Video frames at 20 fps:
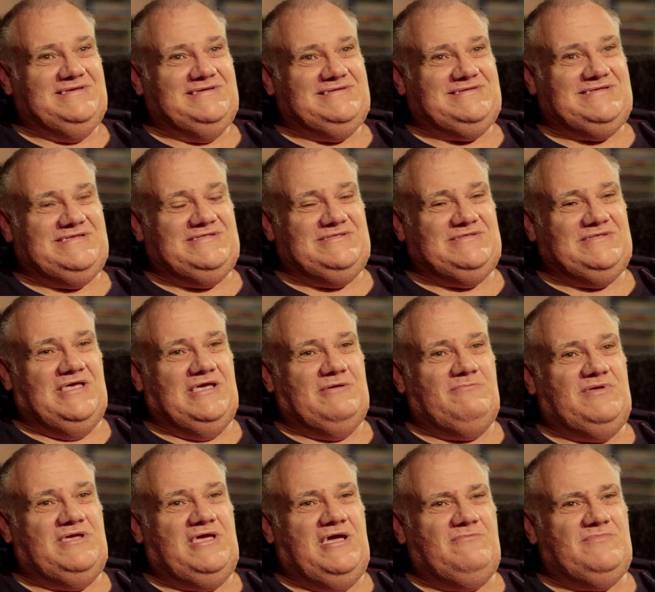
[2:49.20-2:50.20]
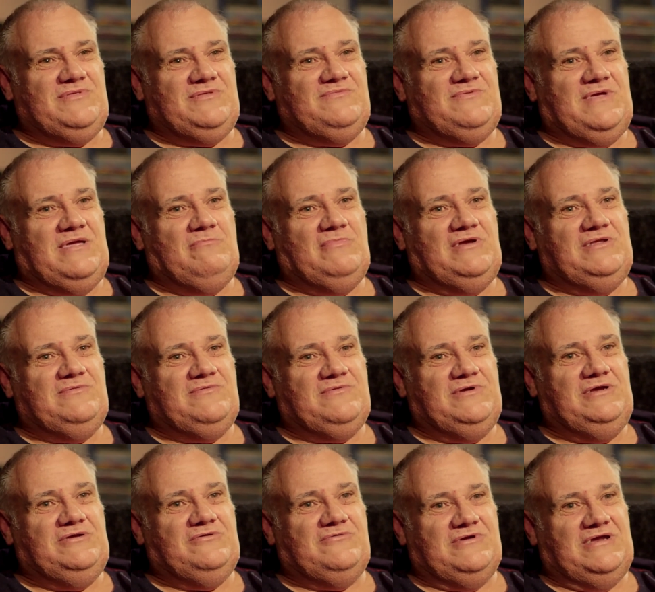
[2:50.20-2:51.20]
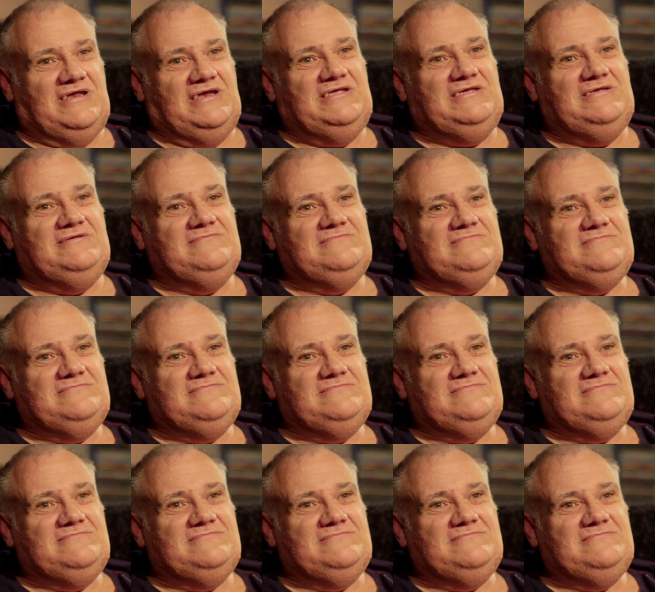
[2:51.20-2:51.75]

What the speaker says: she becomes a family friend really.